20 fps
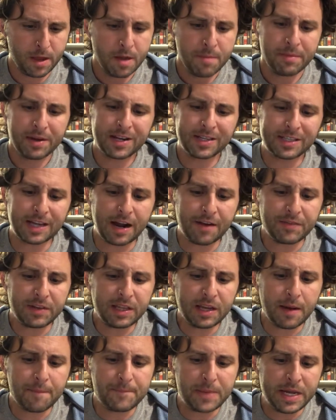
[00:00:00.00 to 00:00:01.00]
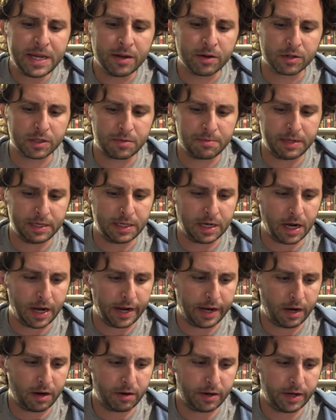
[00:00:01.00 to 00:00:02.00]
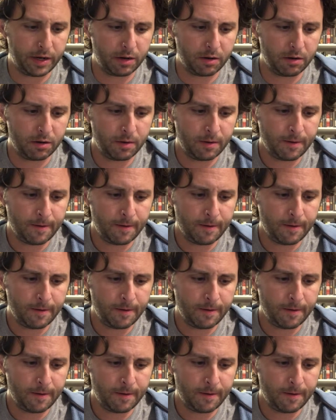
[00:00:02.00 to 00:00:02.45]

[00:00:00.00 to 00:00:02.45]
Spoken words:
Because everything appears to be dying out here.